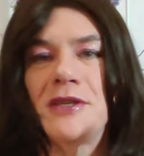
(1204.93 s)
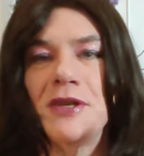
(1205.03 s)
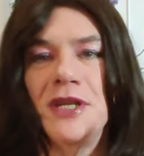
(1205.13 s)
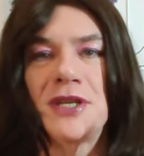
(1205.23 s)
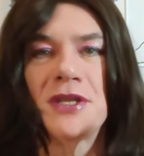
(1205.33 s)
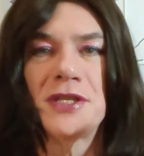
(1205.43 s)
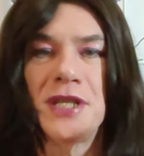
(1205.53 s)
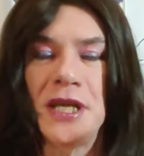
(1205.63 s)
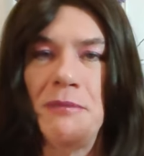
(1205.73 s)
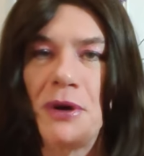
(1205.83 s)
dance on each
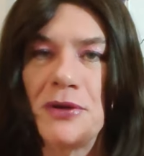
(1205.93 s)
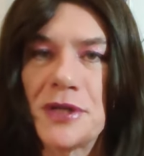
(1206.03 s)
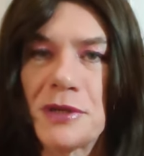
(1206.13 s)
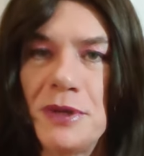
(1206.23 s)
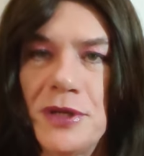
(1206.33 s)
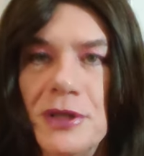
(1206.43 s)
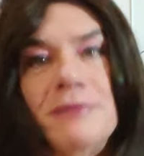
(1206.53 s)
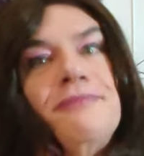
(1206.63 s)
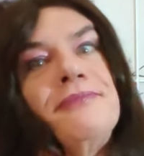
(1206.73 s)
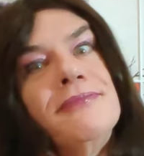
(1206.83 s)
other's sticky bones as we do
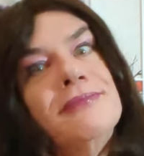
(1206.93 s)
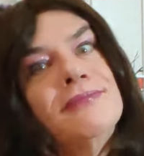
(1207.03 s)
it.